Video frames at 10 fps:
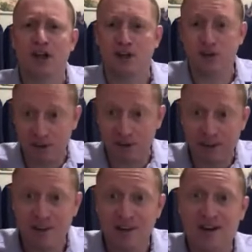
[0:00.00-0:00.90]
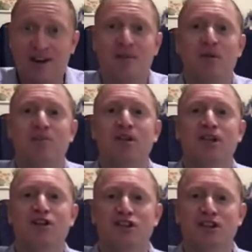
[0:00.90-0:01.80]
there are
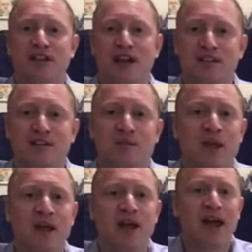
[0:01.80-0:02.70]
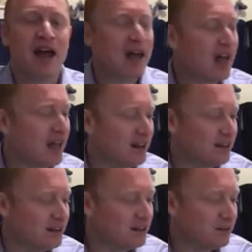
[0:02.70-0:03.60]
countermeasures, but you have to
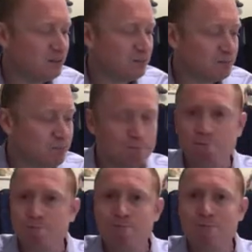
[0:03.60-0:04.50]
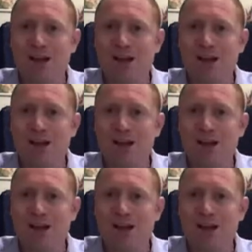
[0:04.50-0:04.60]
first convince